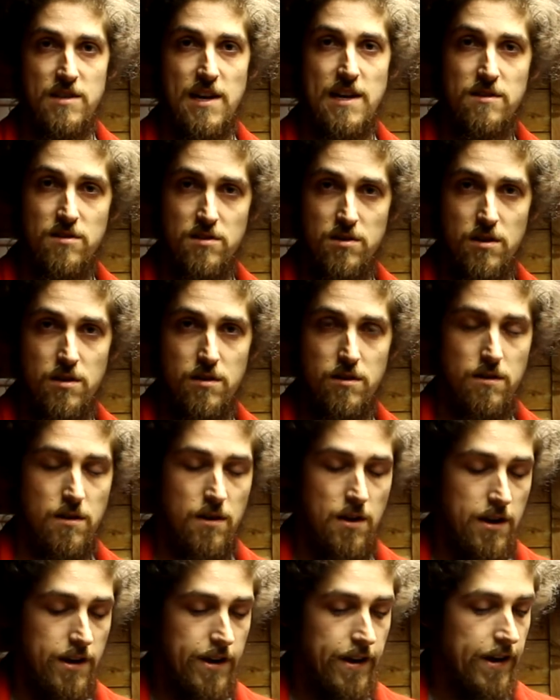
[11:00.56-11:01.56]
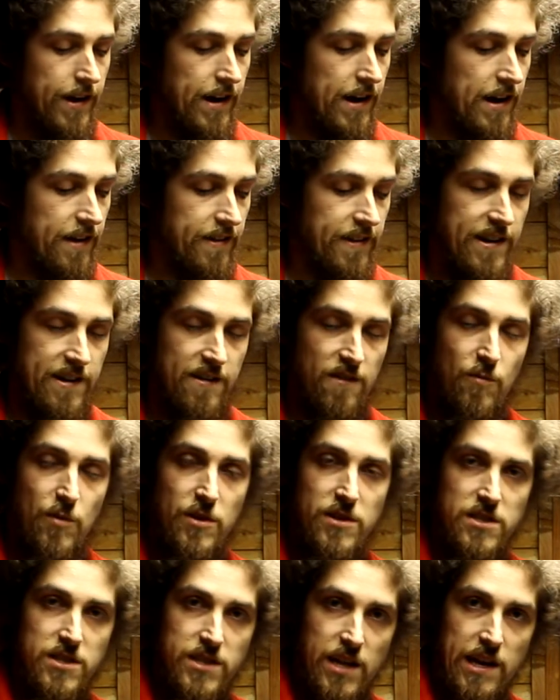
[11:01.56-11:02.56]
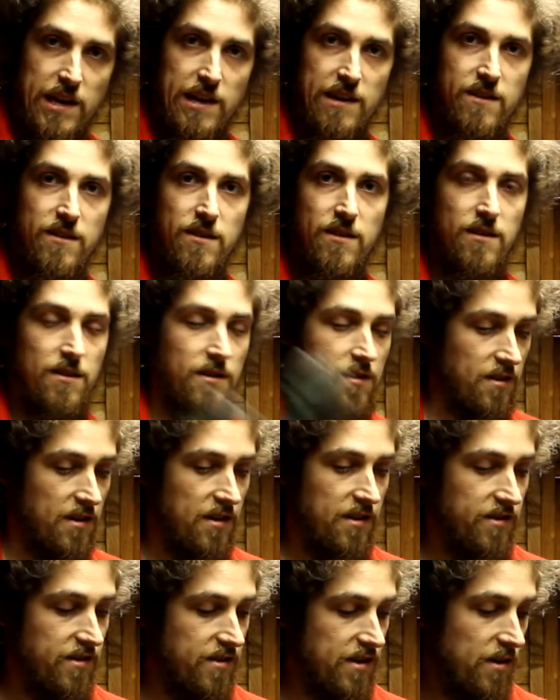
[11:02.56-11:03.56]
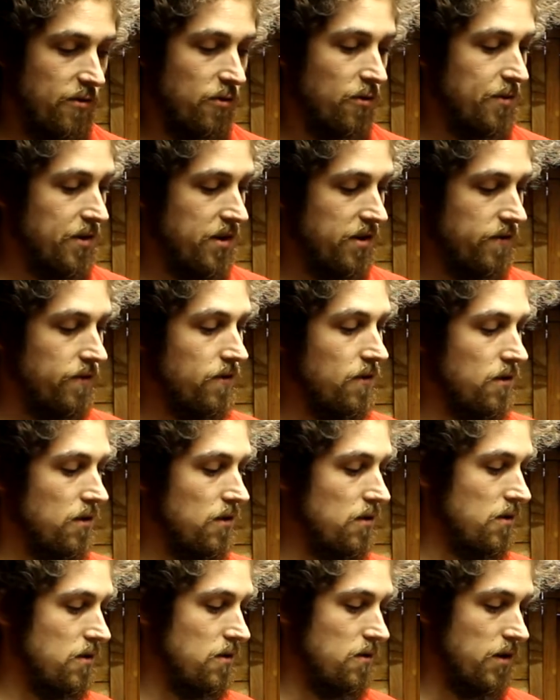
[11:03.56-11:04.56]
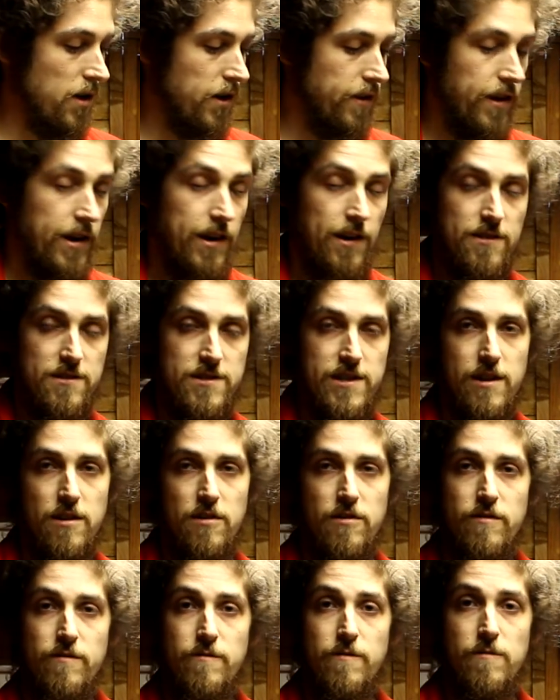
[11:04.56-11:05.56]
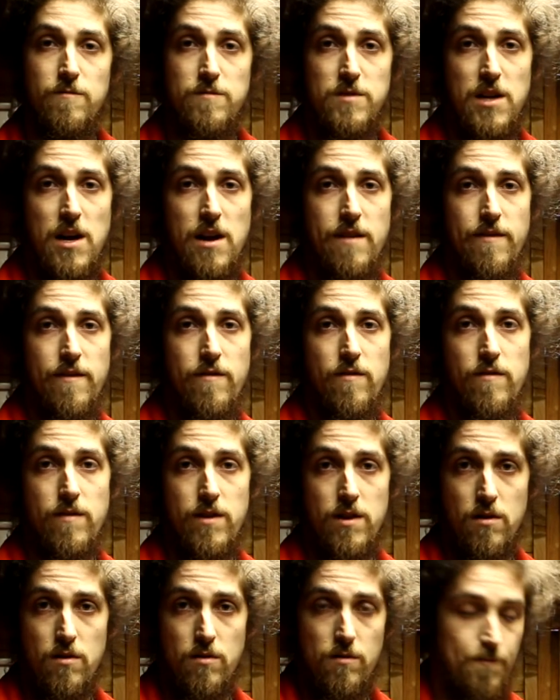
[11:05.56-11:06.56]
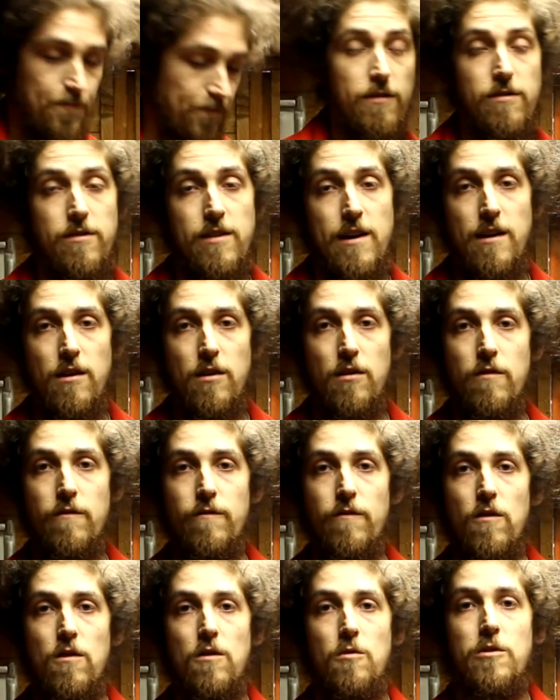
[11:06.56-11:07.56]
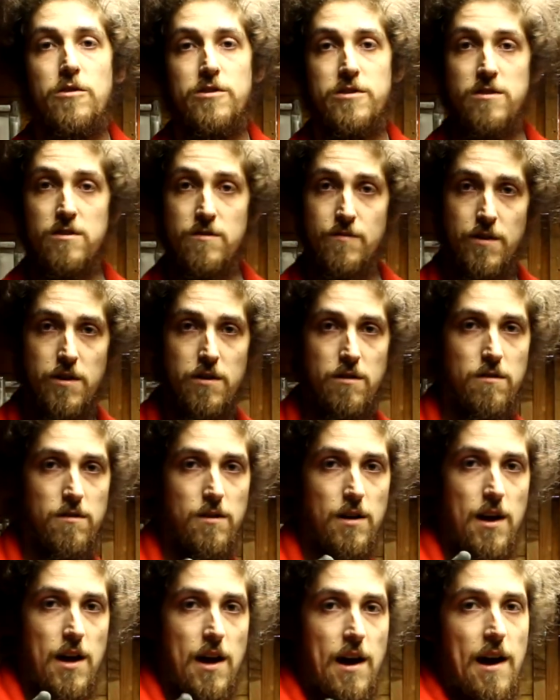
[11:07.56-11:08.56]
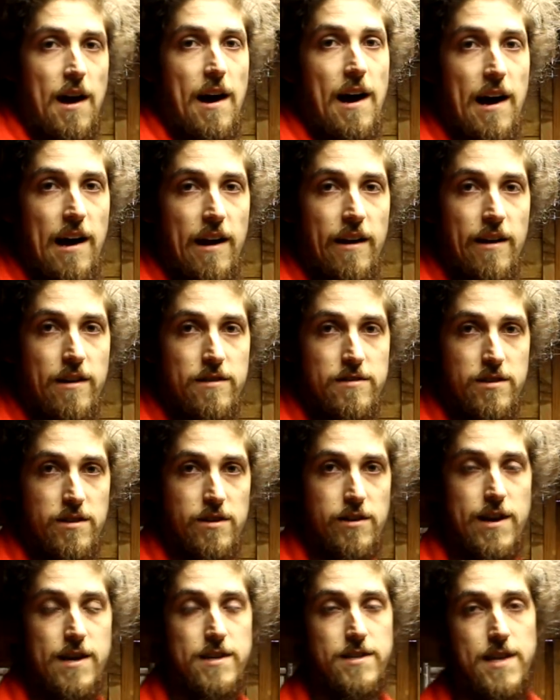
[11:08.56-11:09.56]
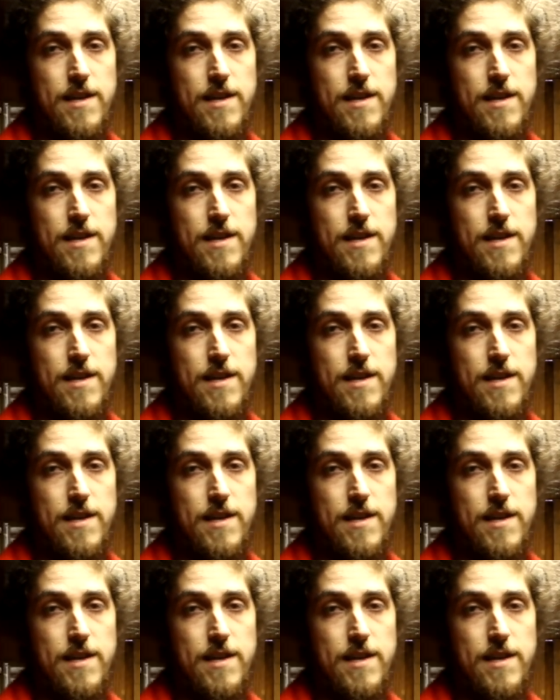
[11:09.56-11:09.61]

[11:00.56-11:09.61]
that's done, and then it's been stained, that will be it for the logo, and then I can stick it on the start of every video. Thank you for watching this video, and I'll see you next